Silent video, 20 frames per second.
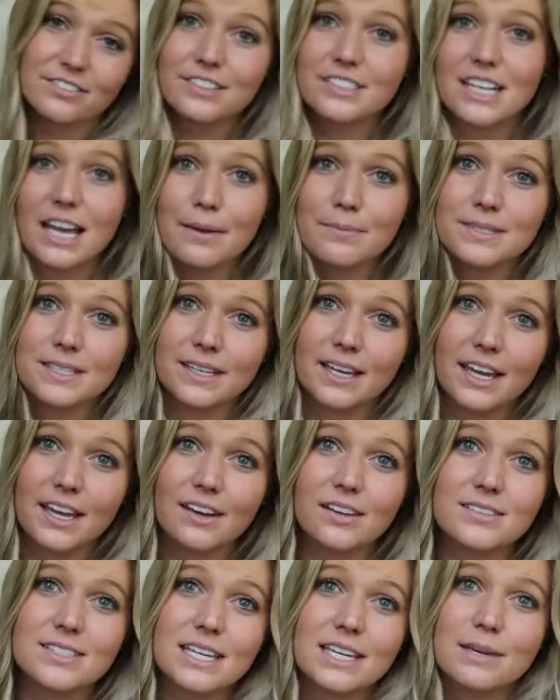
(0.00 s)
different types of
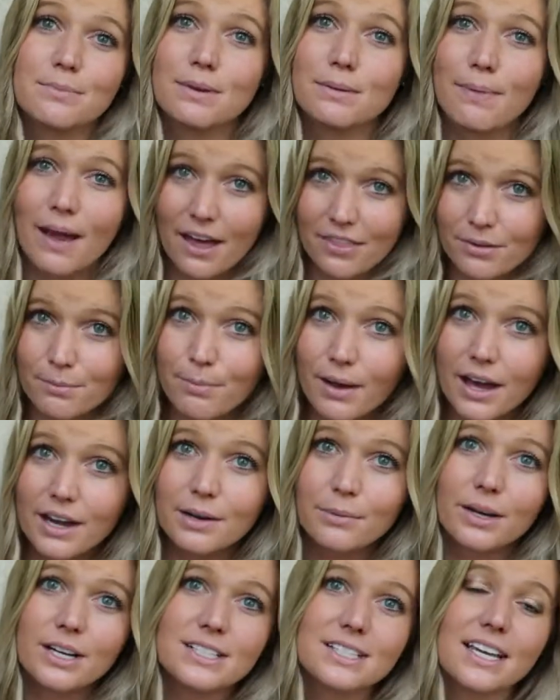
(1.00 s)
candles. They can be Bath and
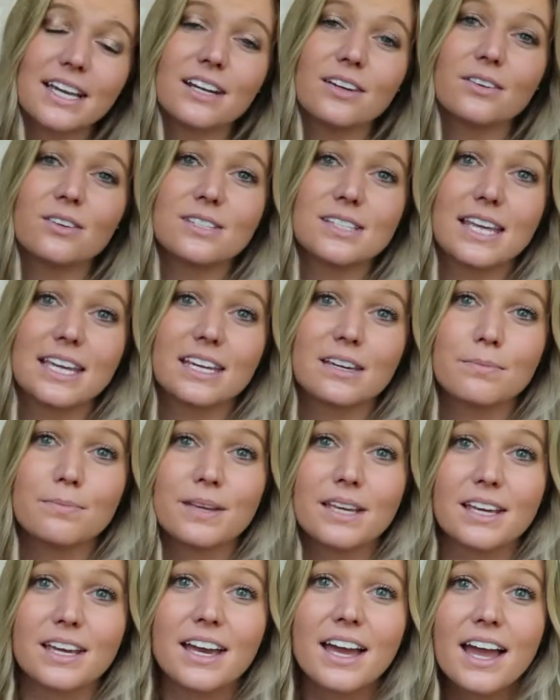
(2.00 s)
Body Works candles, they can
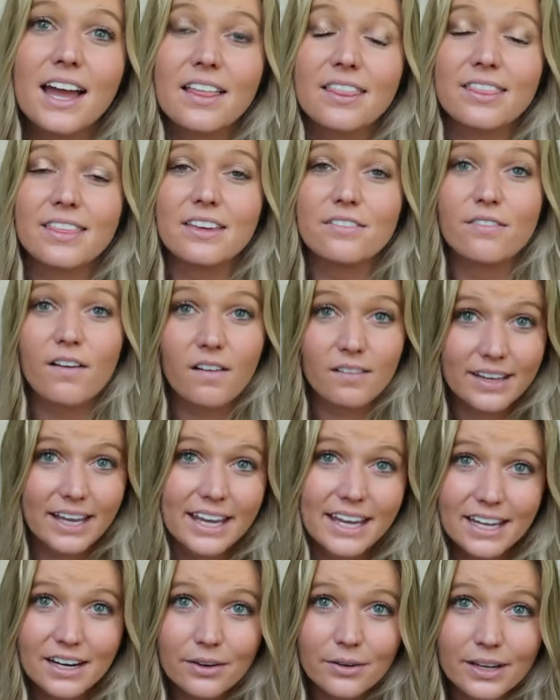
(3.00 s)
be the
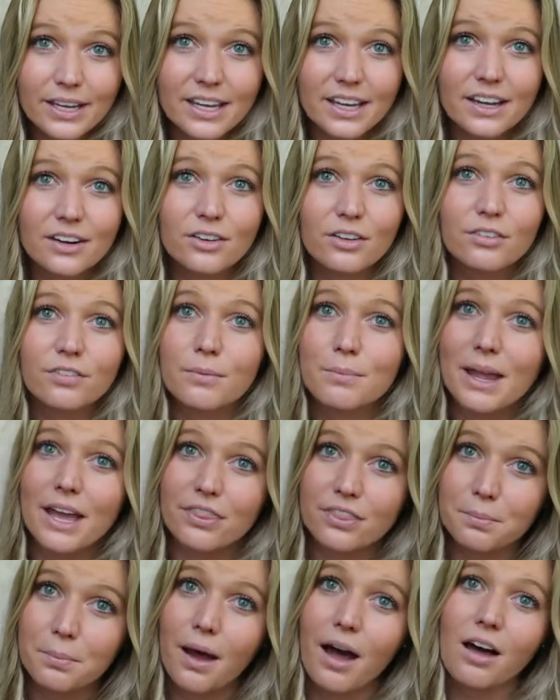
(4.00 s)
volcano candle from
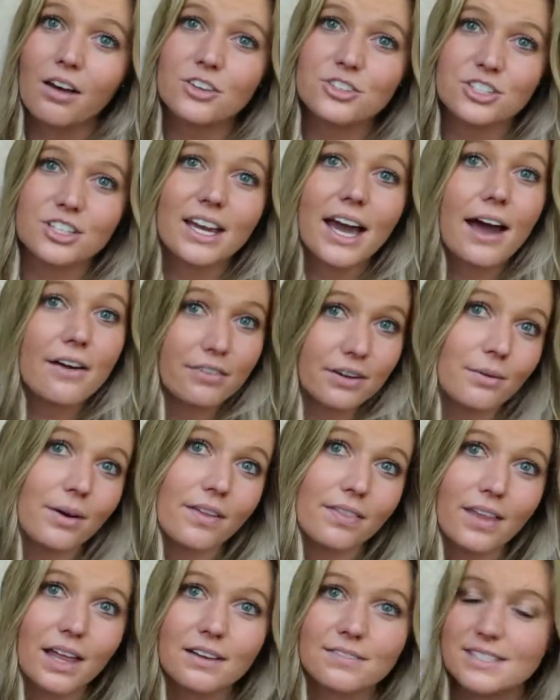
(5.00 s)
Anthropologie.
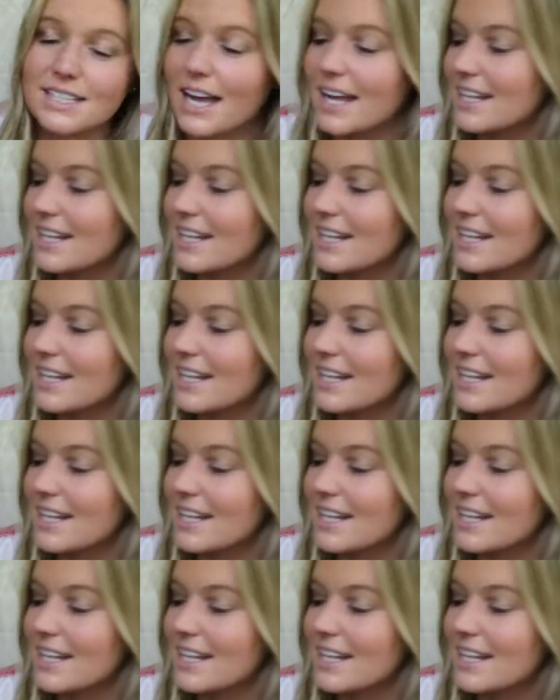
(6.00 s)
Everyone loves